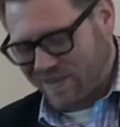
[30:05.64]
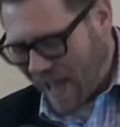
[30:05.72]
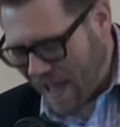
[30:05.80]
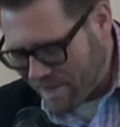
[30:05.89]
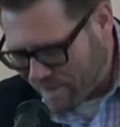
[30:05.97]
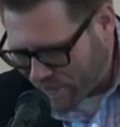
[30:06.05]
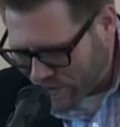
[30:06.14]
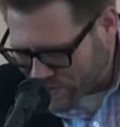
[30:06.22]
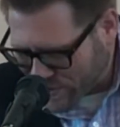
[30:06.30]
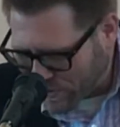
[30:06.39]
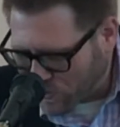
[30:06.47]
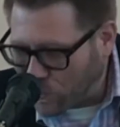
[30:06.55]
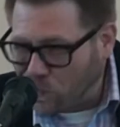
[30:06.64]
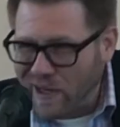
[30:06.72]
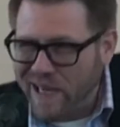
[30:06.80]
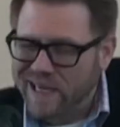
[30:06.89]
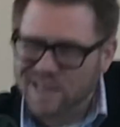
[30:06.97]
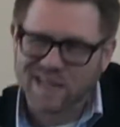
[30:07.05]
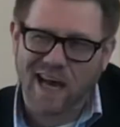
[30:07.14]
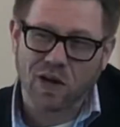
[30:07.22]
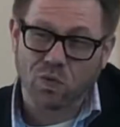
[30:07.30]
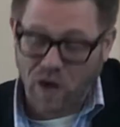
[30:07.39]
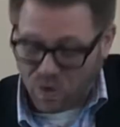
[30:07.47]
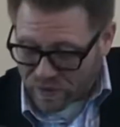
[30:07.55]
every single week. It's kind
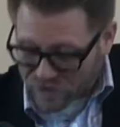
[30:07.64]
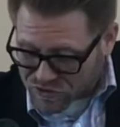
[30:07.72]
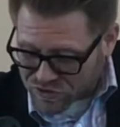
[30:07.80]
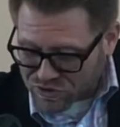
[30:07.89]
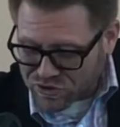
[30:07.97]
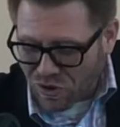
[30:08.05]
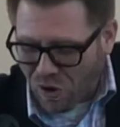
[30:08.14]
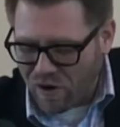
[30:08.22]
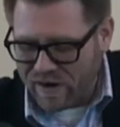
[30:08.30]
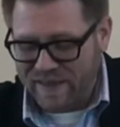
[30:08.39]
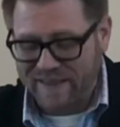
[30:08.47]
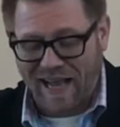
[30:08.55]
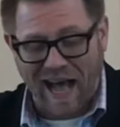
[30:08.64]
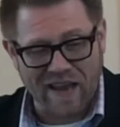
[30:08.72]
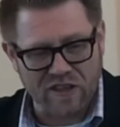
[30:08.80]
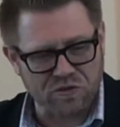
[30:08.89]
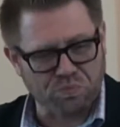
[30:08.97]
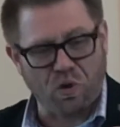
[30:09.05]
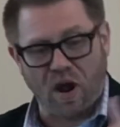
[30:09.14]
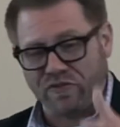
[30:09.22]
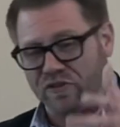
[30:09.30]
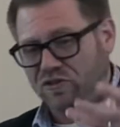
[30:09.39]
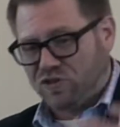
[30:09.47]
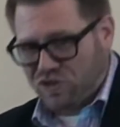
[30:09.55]
of where we started. God has
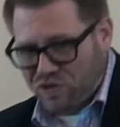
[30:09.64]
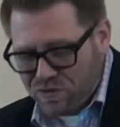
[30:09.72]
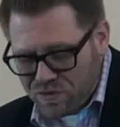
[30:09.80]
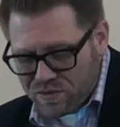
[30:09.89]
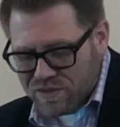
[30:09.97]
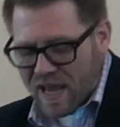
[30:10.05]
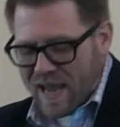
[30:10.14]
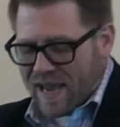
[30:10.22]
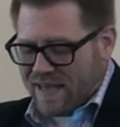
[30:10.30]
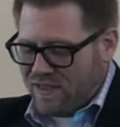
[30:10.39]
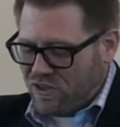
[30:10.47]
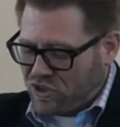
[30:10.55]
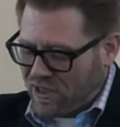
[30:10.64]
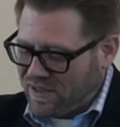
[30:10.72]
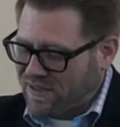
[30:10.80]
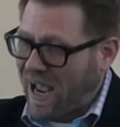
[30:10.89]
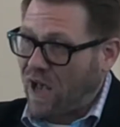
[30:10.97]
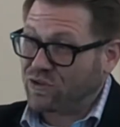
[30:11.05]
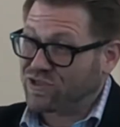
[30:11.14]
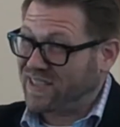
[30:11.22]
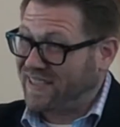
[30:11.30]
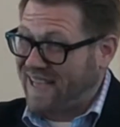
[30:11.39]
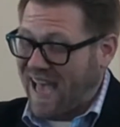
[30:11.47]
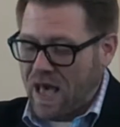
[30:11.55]
brought the Jews and the Gentiles
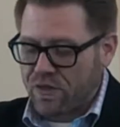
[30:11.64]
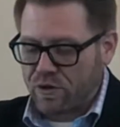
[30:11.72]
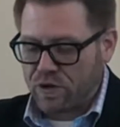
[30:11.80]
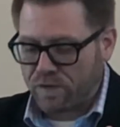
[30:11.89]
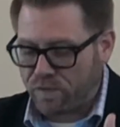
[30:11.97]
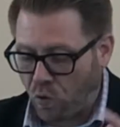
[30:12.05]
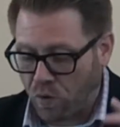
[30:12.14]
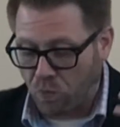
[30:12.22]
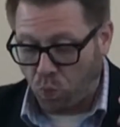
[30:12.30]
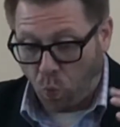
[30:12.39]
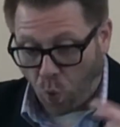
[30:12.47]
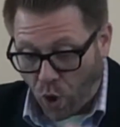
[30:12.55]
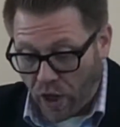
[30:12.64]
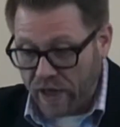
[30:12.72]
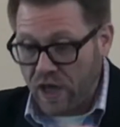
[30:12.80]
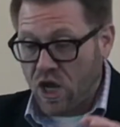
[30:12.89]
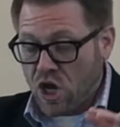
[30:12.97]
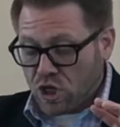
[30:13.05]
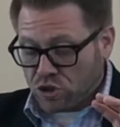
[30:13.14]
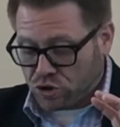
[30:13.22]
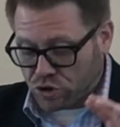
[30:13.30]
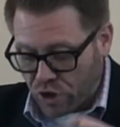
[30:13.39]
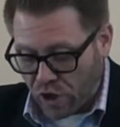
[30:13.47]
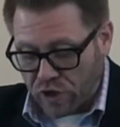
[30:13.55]
together to form one
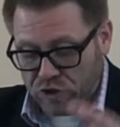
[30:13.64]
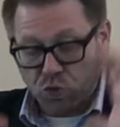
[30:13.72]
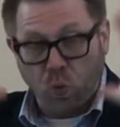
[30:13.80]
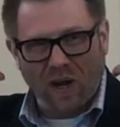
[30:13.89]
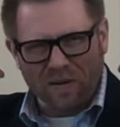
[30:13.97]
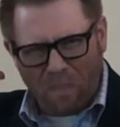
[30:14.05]
church, one